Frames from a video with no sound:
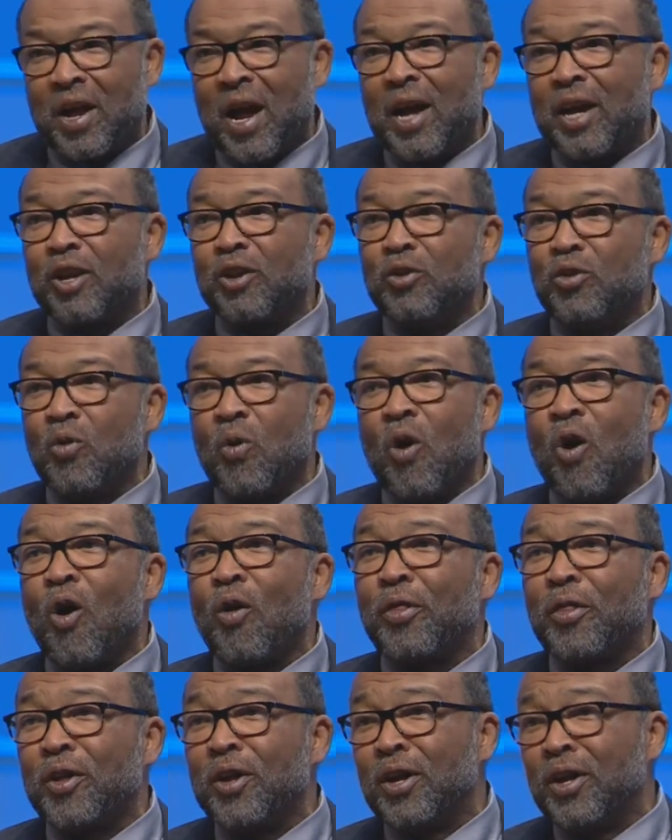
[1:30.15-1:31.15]
I can do
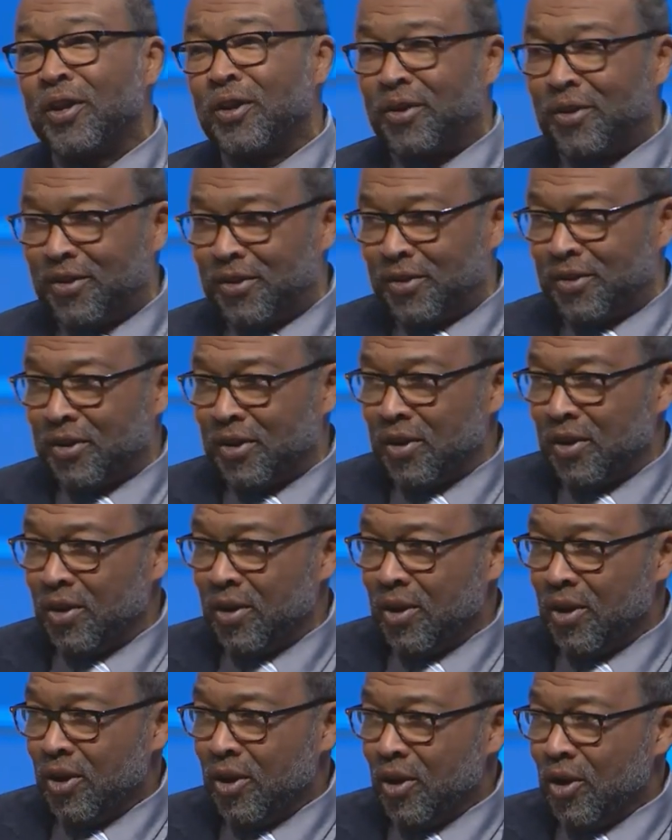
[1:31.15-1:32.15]
all things
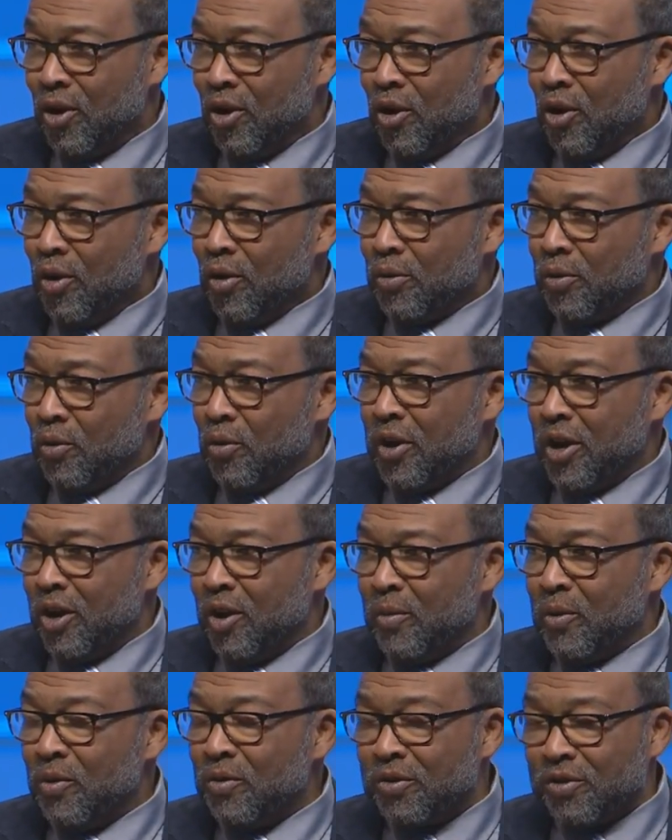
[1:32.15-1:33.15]
through
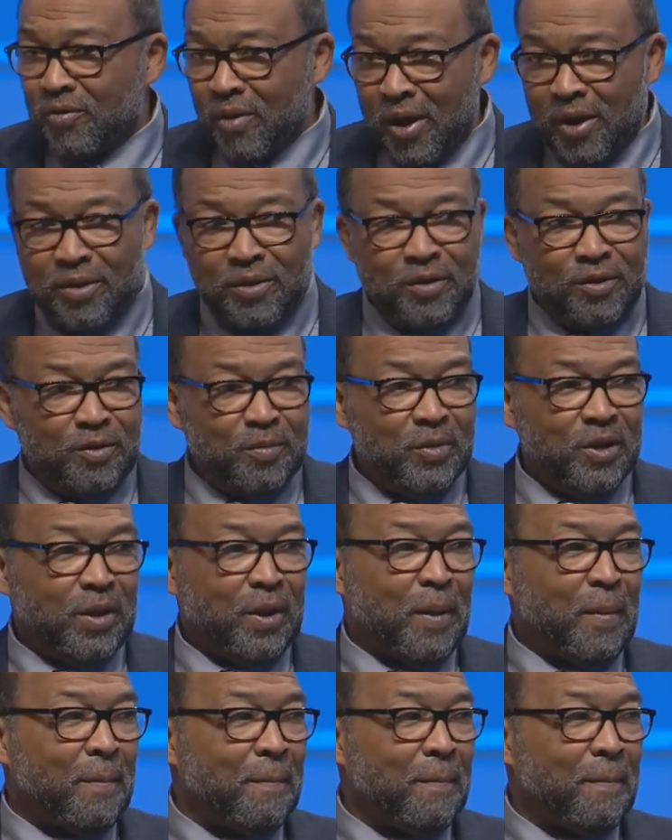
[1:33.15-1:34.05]
him who strengthens me.